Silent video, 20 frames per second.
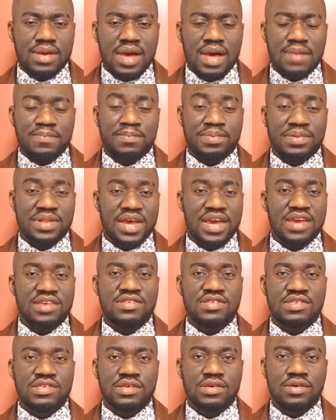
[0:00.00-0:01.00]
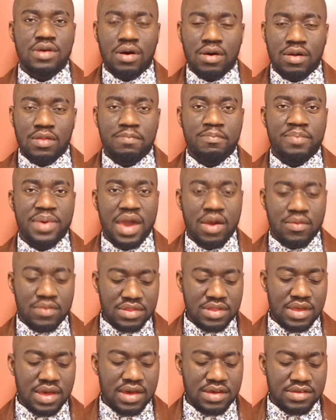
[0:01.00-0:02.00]
A place called
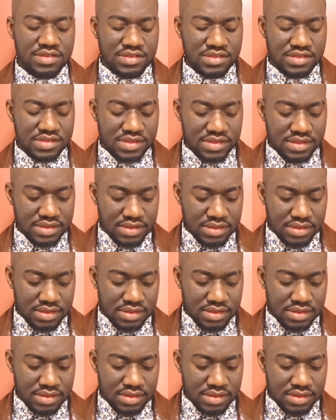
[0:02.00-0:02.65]
paradise